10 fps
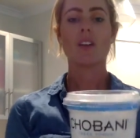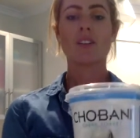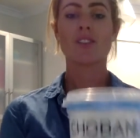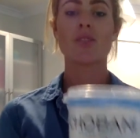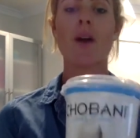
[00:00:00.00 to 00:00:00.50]

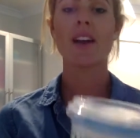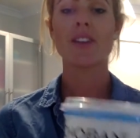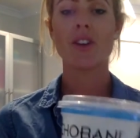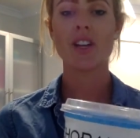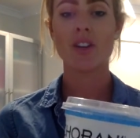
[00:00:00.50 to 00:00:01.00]
So Chobani
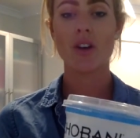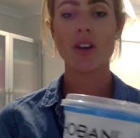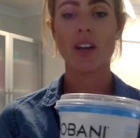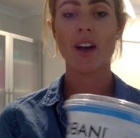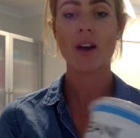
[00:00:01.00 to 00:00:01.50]
Greek
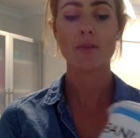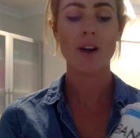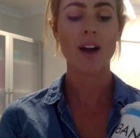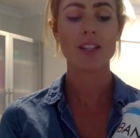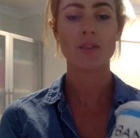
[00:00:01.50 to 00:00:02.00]
yogurt, I
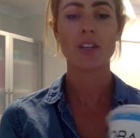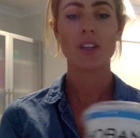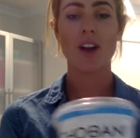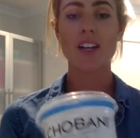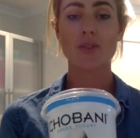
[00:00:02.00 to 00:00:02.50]
find it's a really
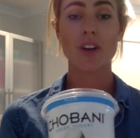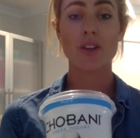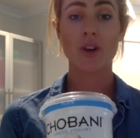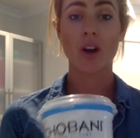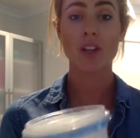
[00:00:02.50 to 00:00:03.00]
nice Greek
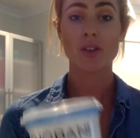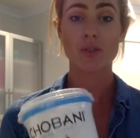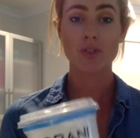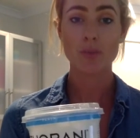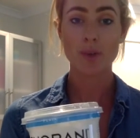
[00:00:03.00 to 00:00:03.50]
yogurt. It's not
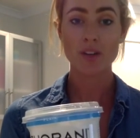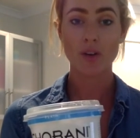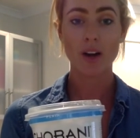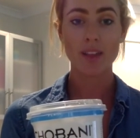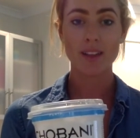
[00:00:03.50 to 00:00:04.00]
too bitter
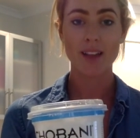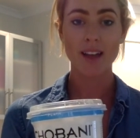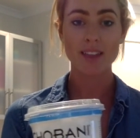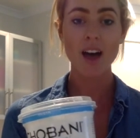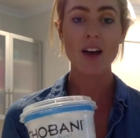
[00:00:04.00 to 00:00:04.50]
or anything like
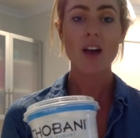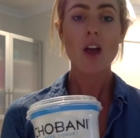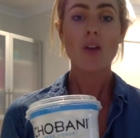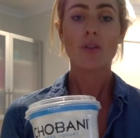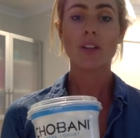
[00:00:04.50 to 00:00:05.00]
that.
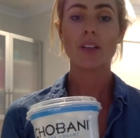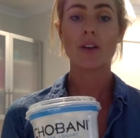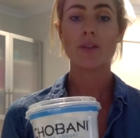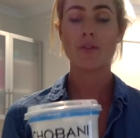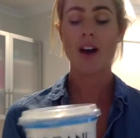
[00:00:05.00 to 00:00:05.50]
Really low
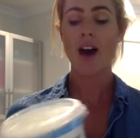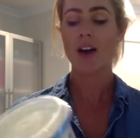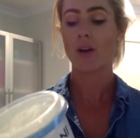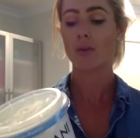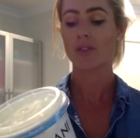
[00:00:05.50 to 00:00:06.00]
fat
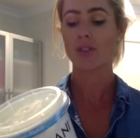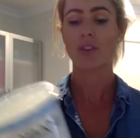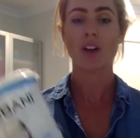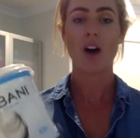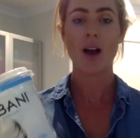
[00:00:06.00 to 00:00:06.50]
and also
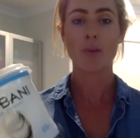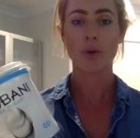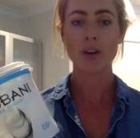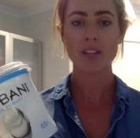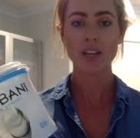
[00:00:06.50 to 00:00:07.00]
really high in
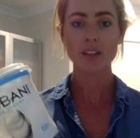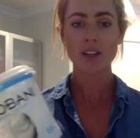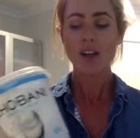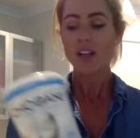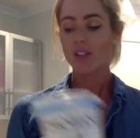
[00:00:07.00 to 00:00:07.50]
protein.
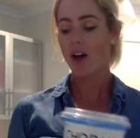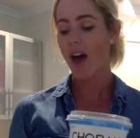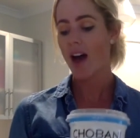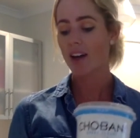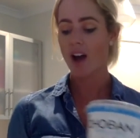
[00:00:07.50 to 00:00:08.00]
So I
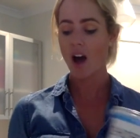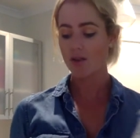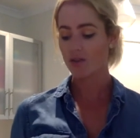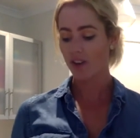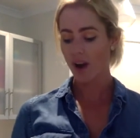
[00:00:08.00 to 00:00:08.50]
added
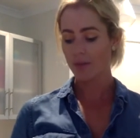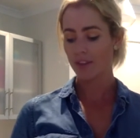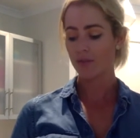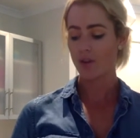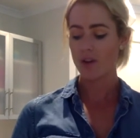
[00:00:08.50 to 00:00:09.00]
100 grams
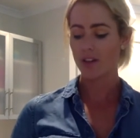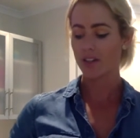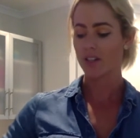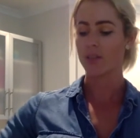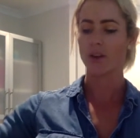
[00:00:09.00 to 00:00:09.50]
of yogurt
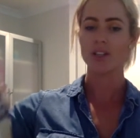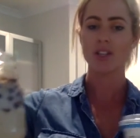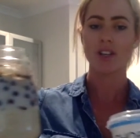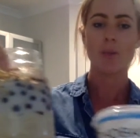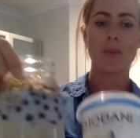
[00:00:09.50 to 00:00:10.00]
to this one
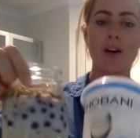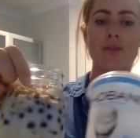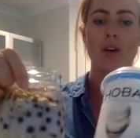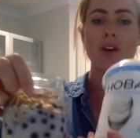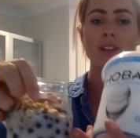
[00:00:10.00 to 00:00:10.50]
just above
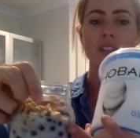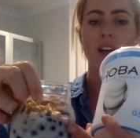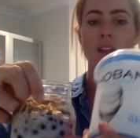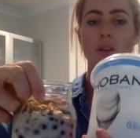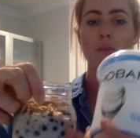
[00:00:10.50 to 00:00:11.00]
the oats, so
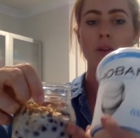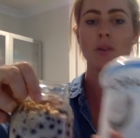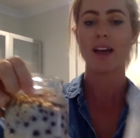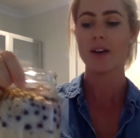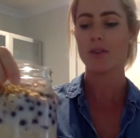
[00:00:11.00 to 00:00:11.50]
that little middle
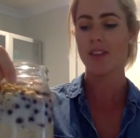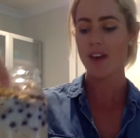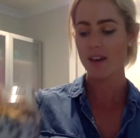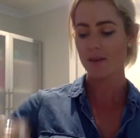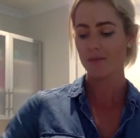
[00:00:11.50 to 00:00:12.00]
layer
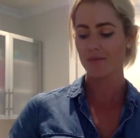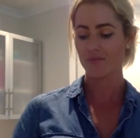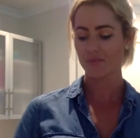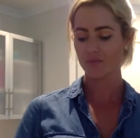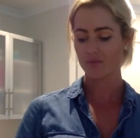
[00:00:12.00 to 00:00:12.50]

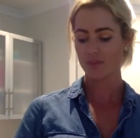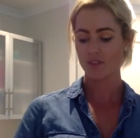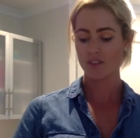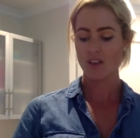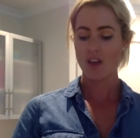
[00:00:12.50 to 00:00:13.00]
there.